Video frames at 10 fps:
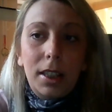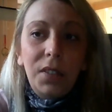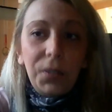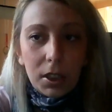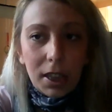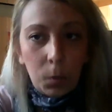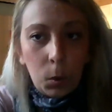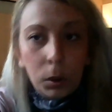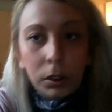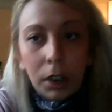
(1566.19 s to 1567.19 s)
if you say we
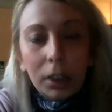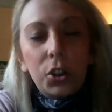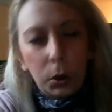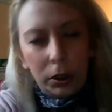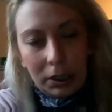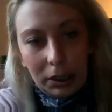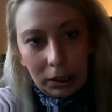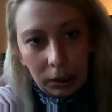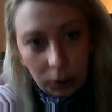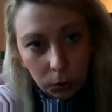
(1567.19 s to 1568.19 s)
will not join the
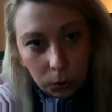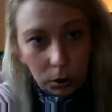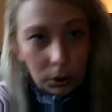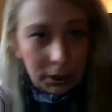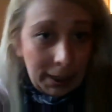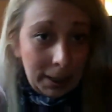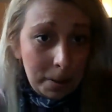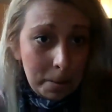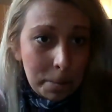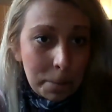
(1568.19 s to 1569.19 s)
EU today,